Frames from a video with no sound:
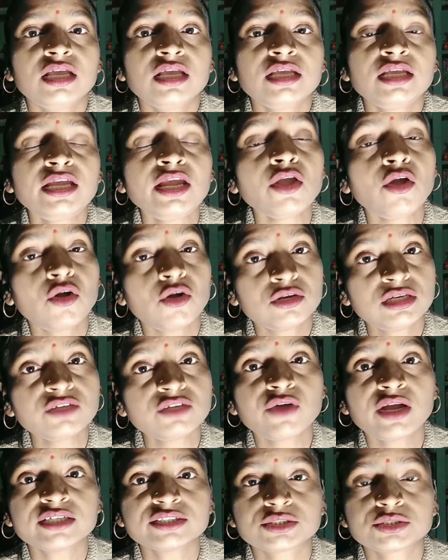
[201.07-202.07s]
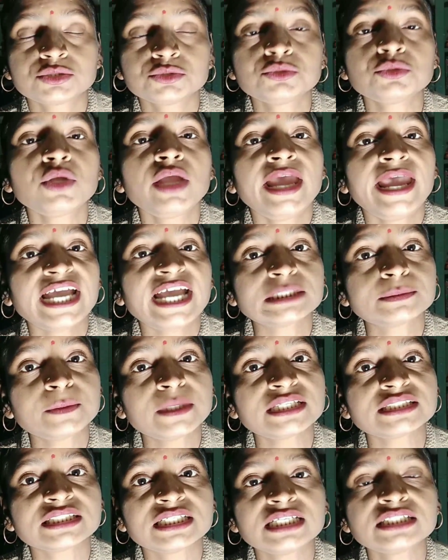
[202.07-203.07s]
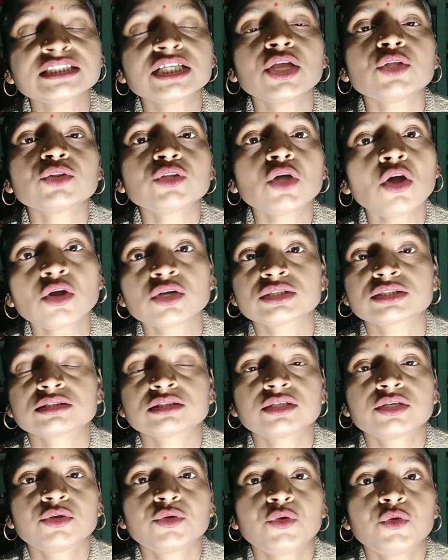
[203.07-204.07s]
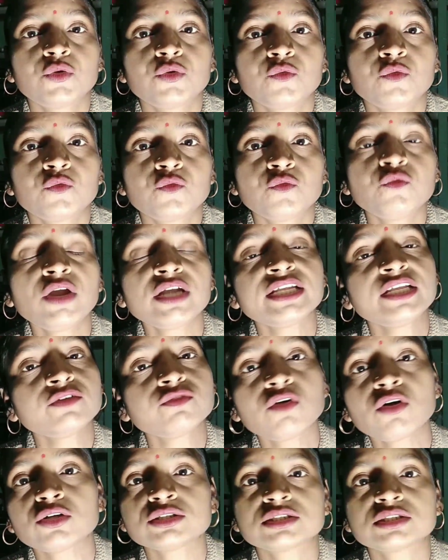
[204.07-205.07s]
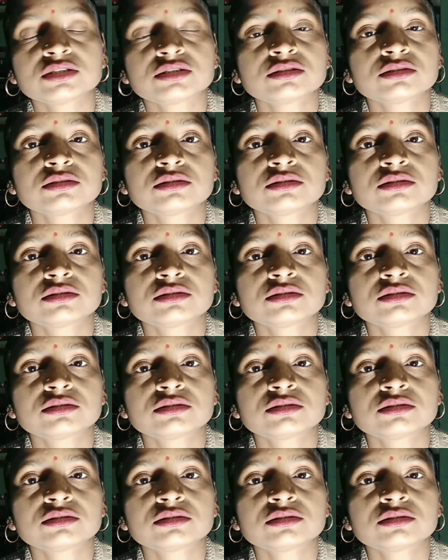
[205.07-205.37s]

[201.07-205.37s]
He only wants to express his thoughts. What he want.